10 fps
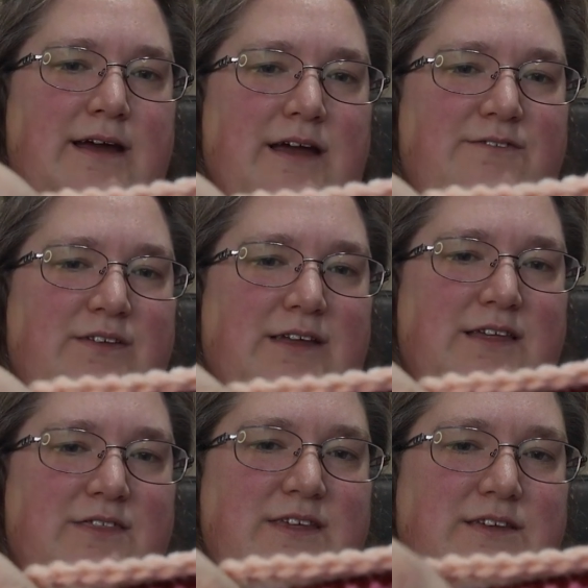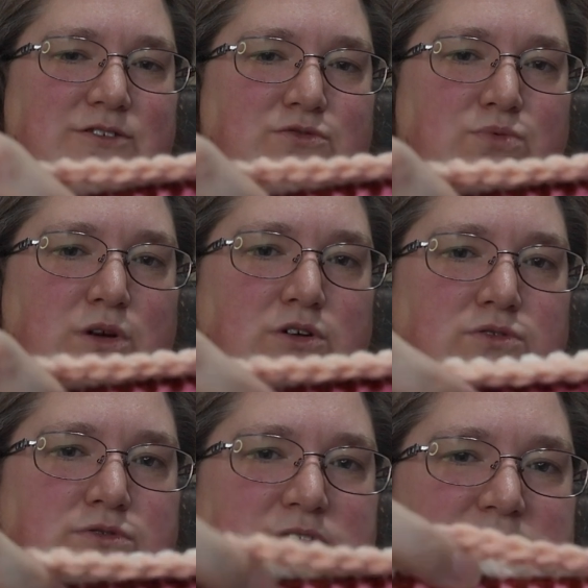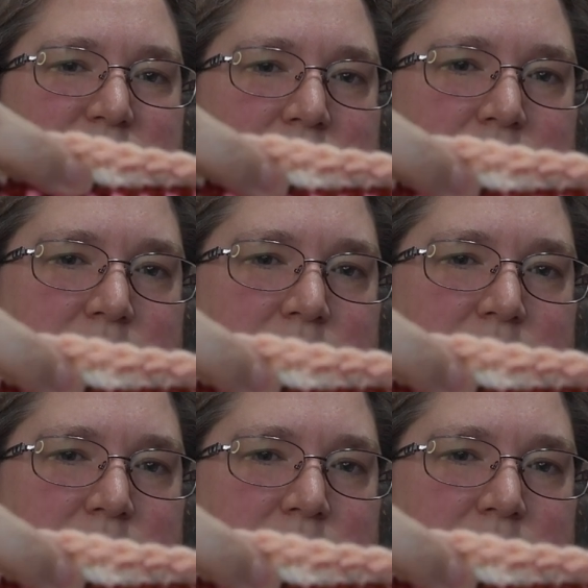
I feel like these rows...